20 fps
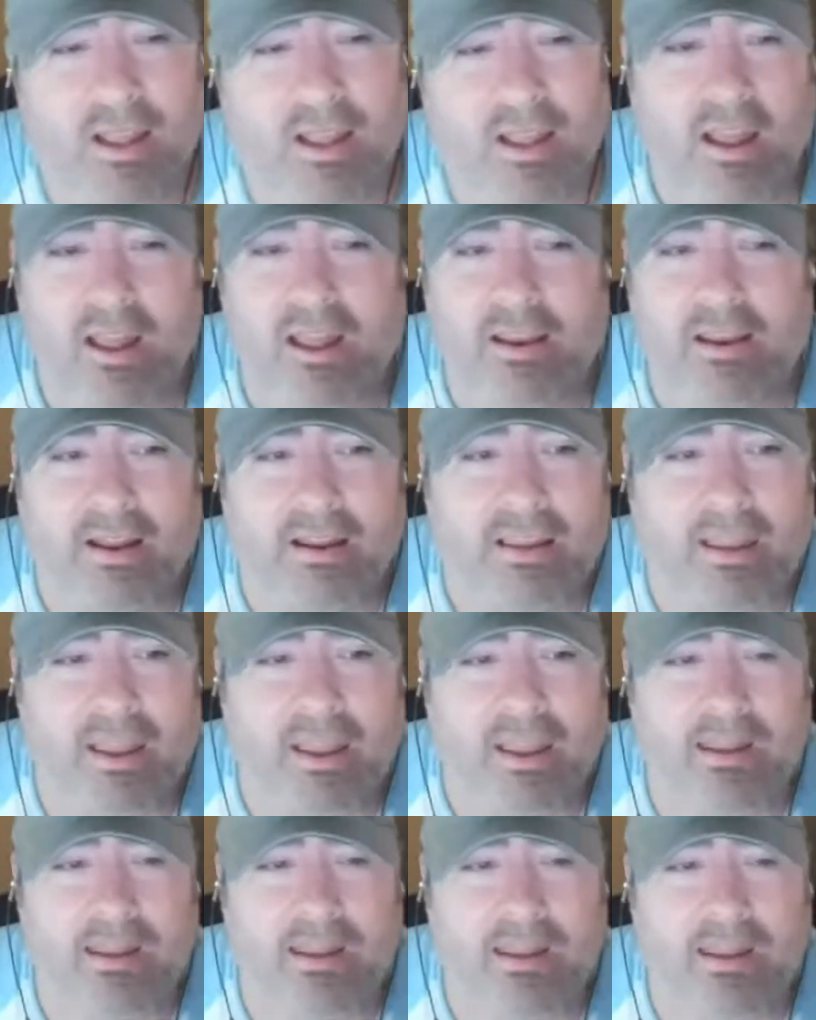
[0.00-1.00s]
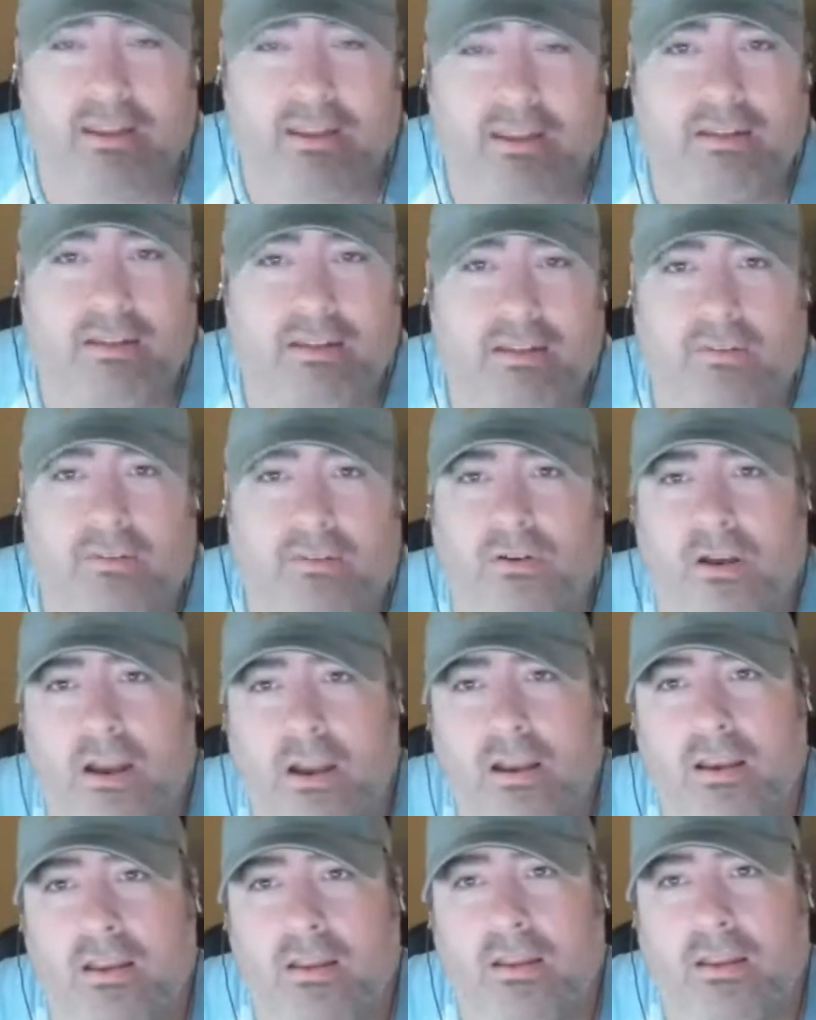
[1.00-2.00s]
And I can't get excited for
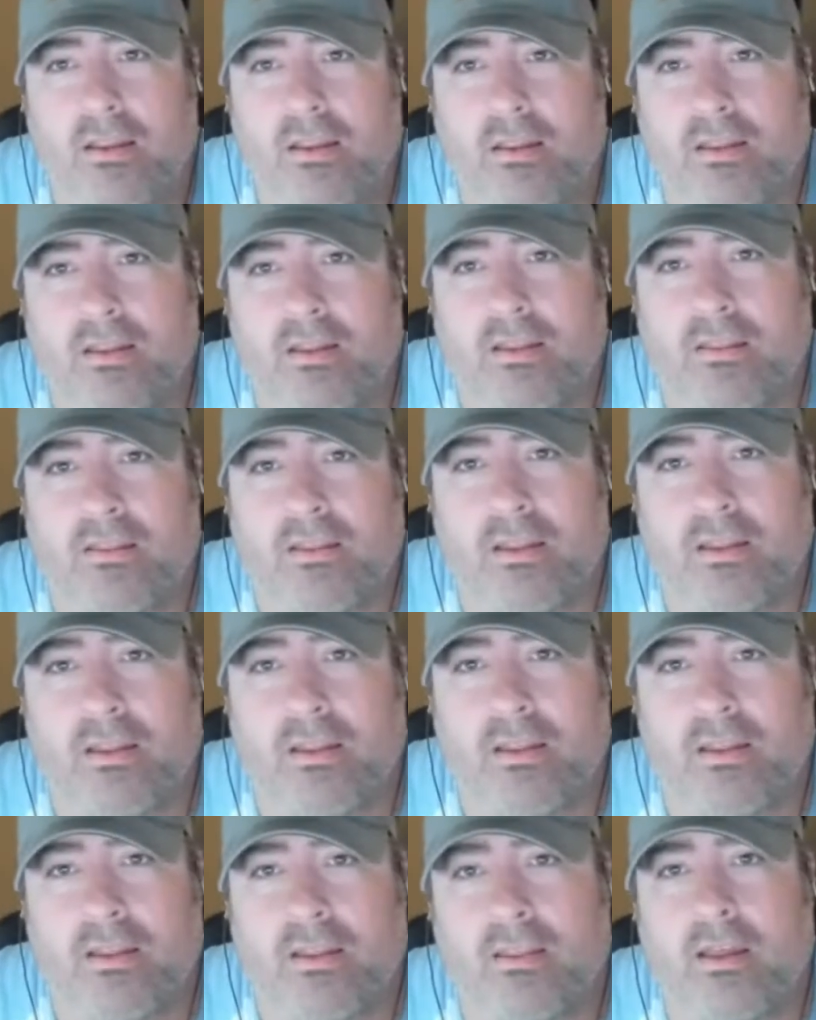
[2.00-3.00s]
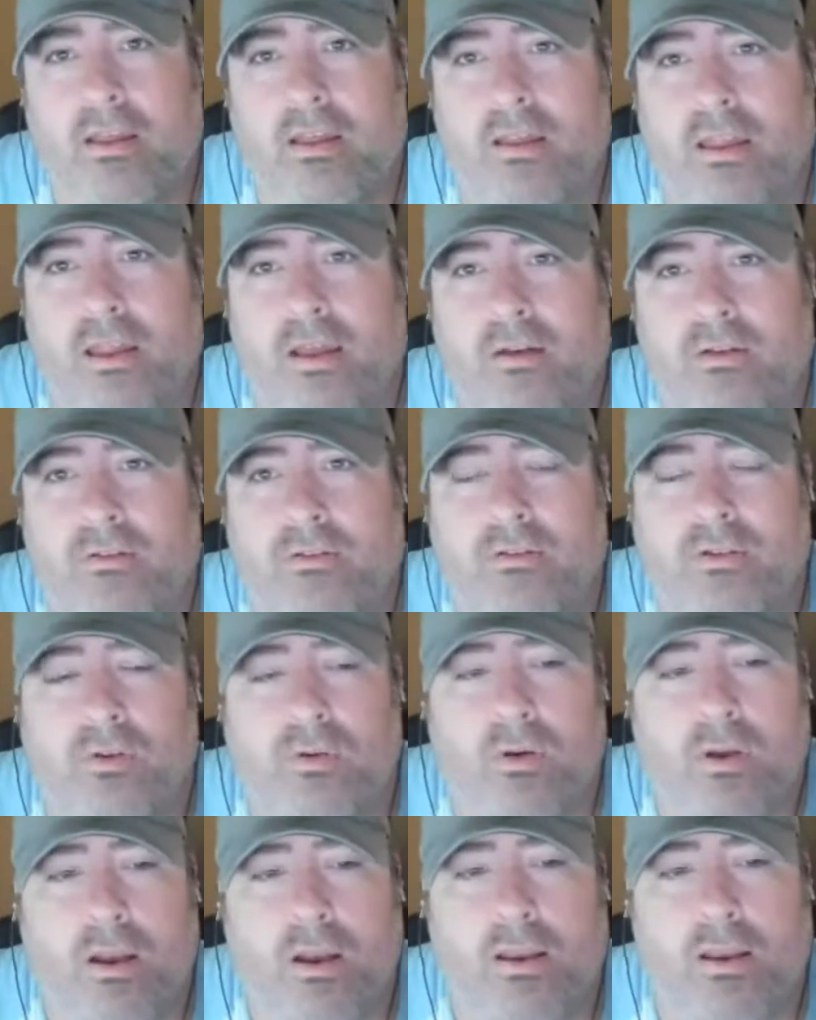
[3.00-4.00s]
anything they announce
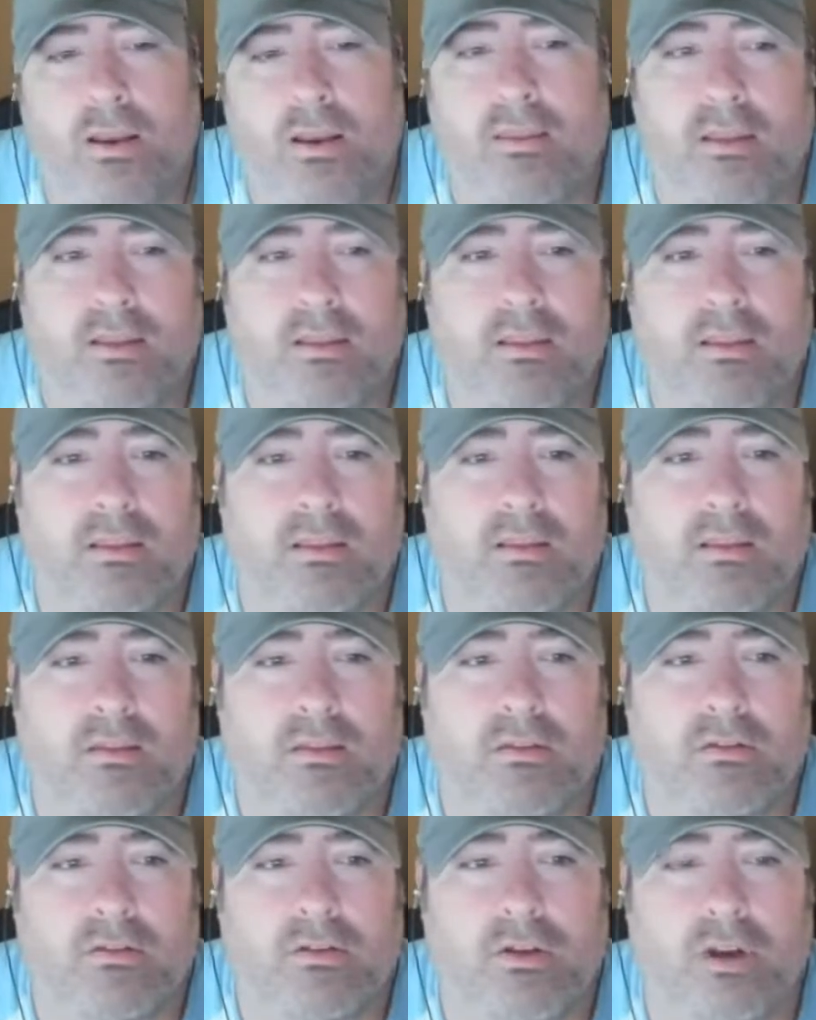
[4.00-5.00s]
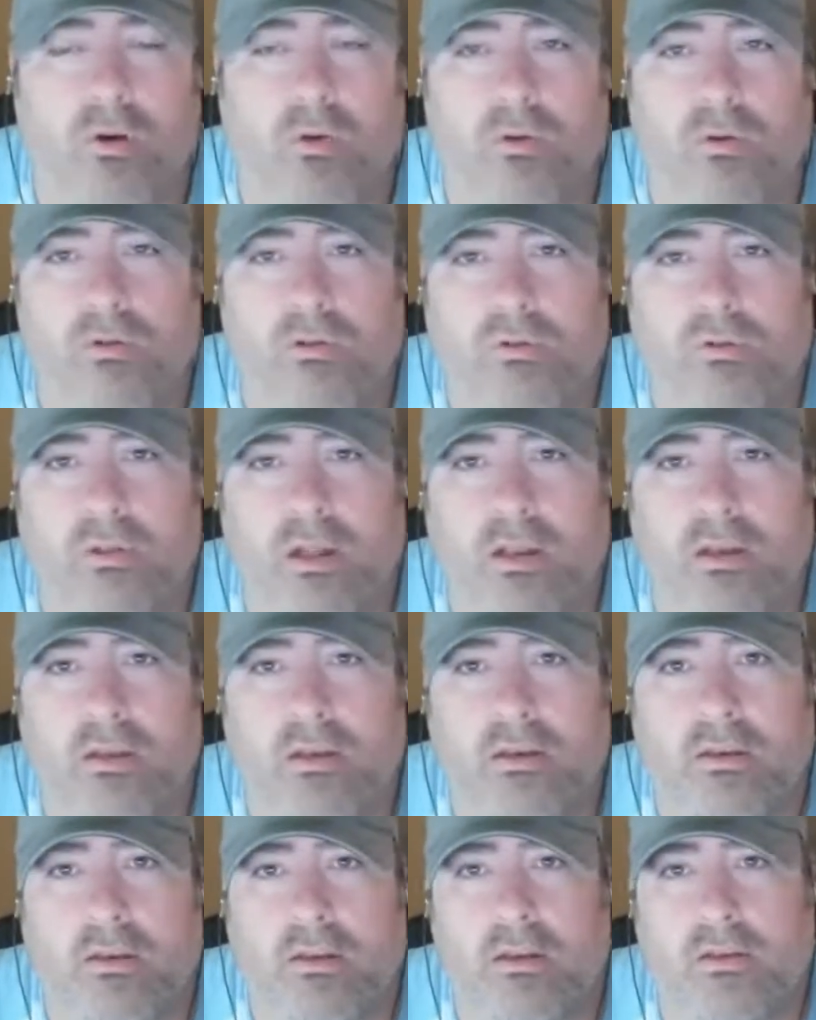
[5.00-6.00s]
or anything Star Wars
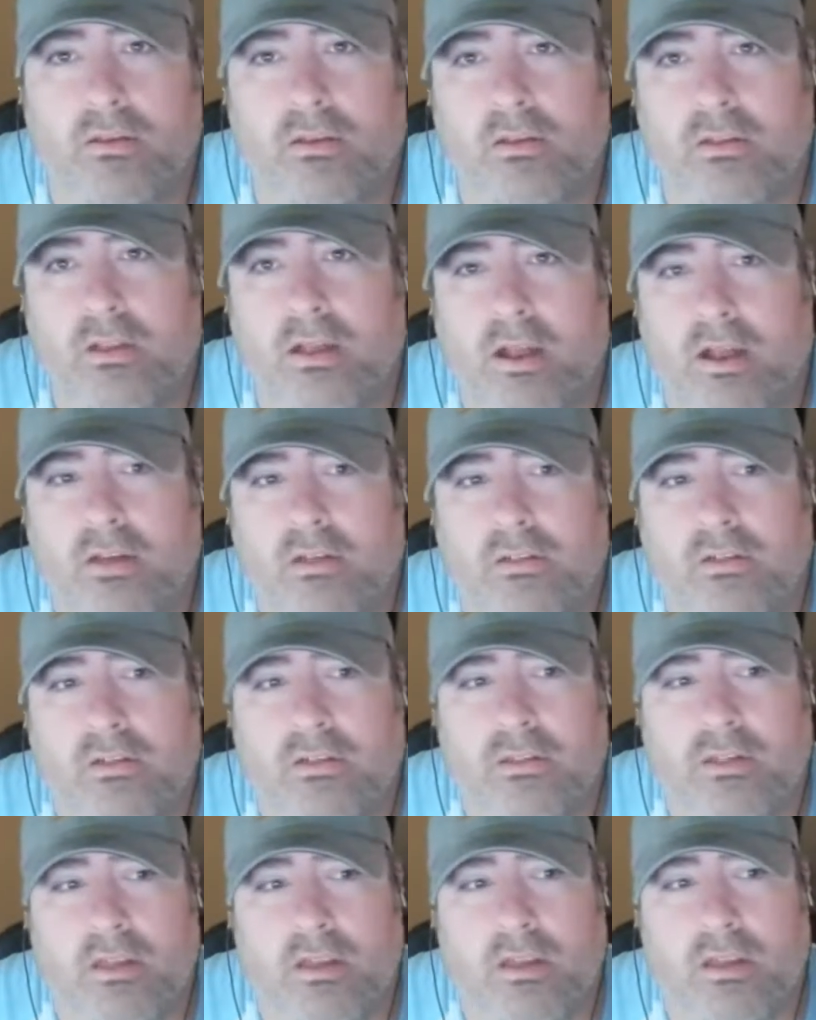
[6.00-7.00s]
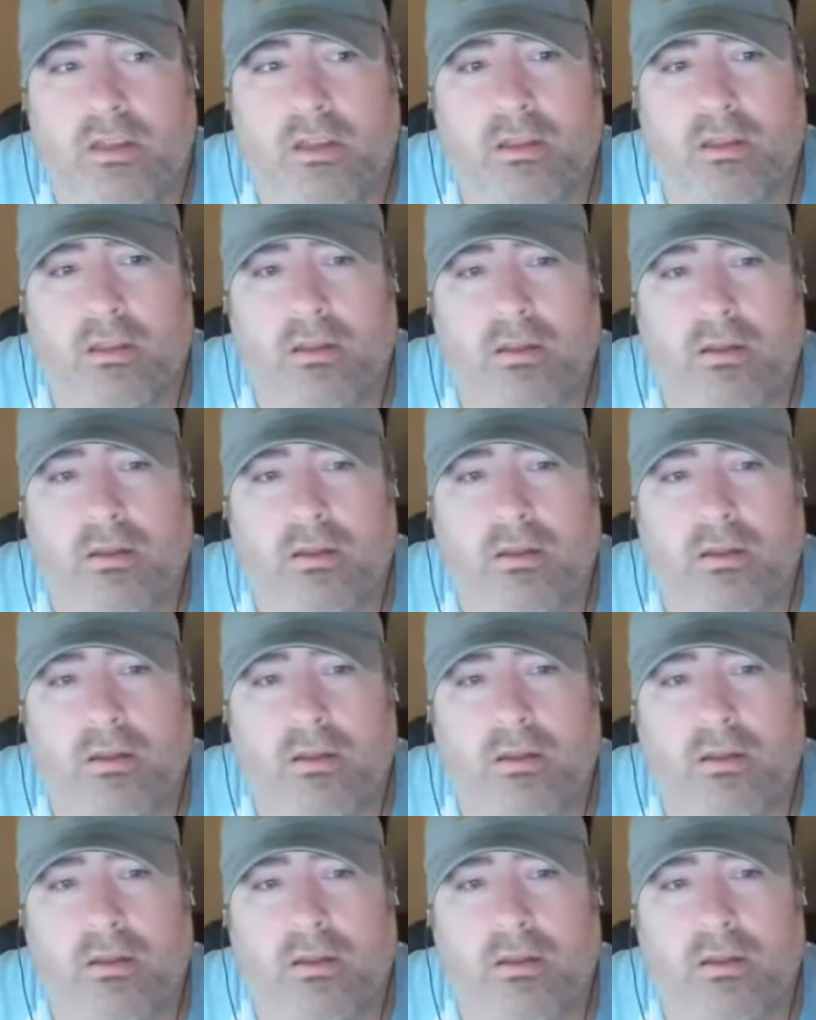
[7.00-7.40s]
related until I actually see it.